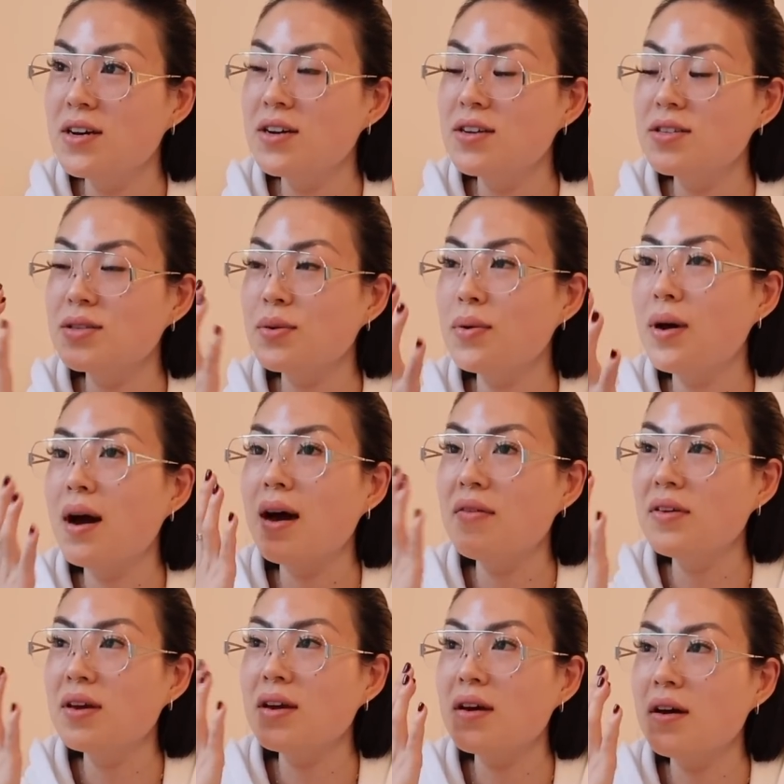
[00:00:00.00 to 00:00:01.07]
So
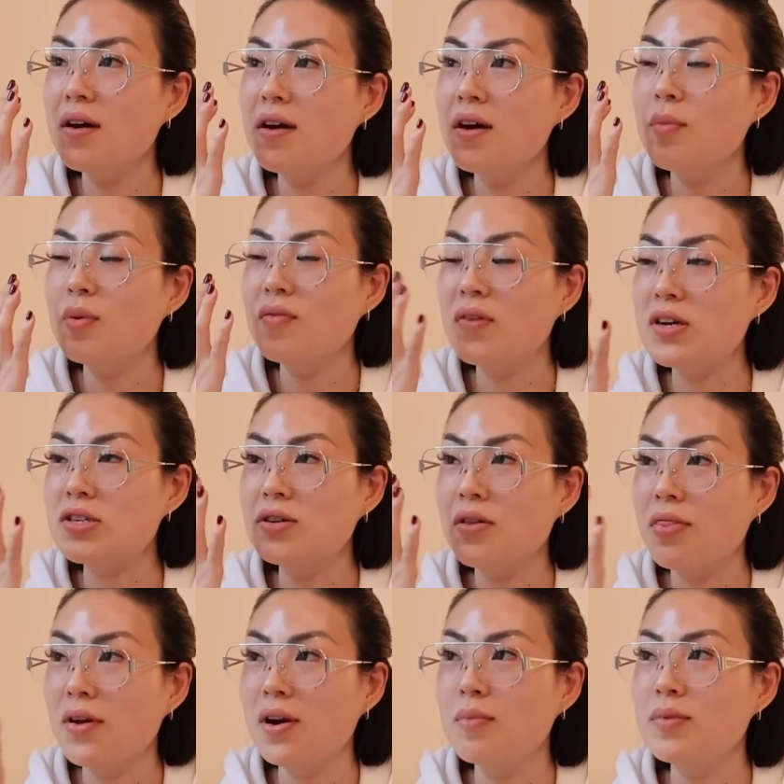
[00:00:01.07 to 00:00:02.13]
having a
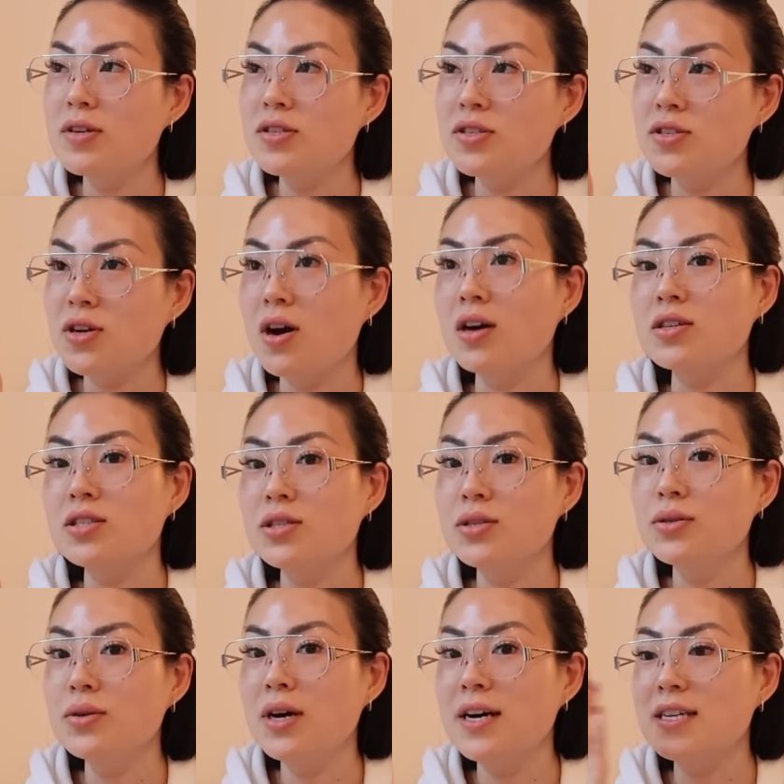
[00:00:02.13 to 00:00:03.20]
professional therapist to talk
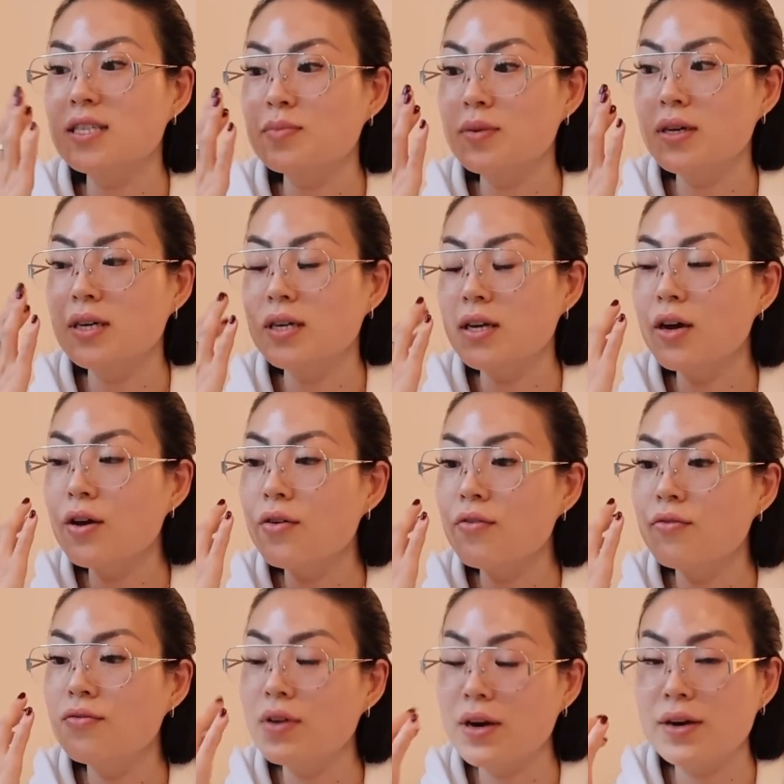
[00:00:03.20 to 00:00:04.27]
to has been
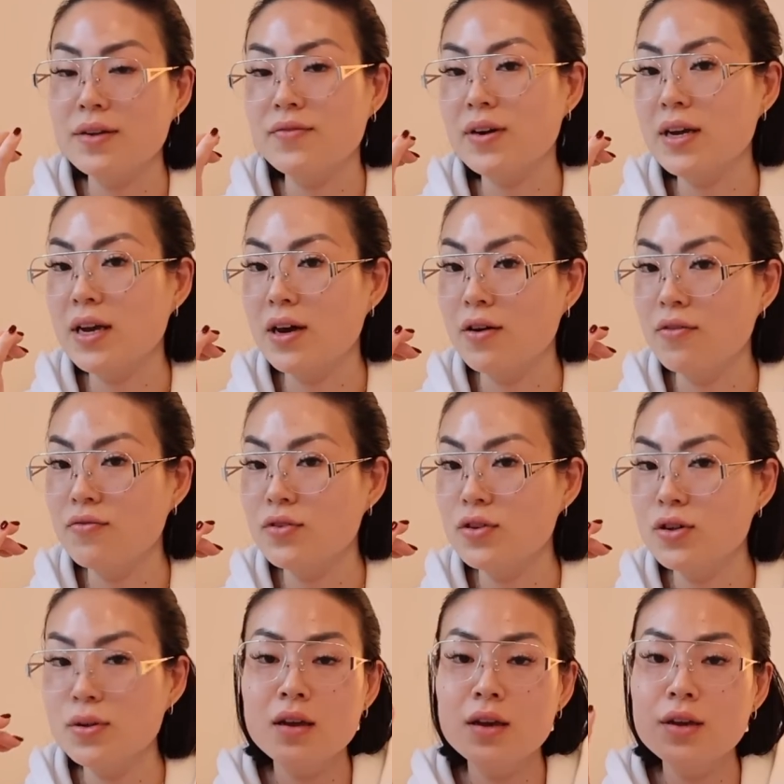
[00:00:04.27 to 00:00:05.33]
very, very
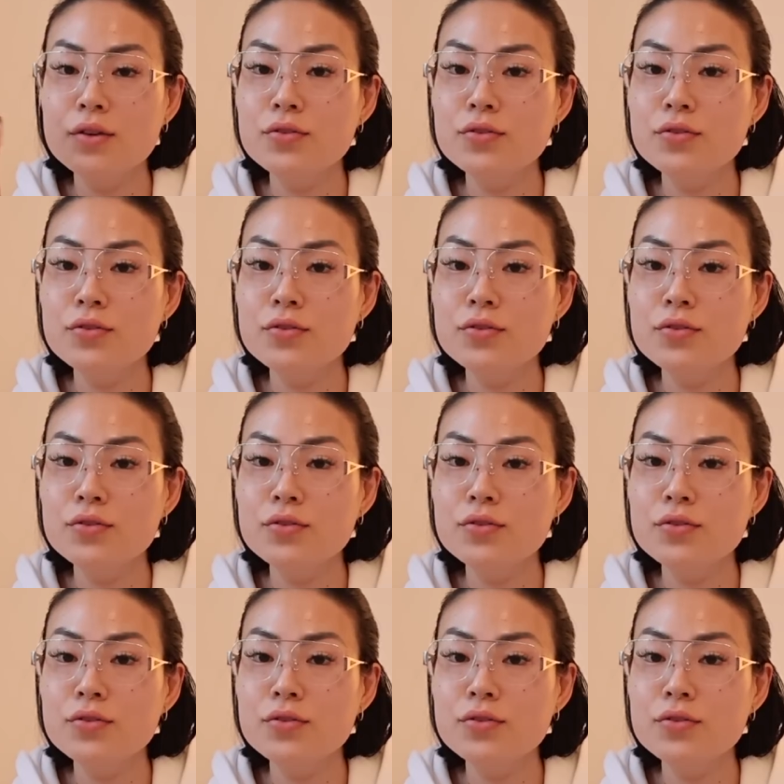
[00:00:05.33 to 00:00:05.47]
helpful.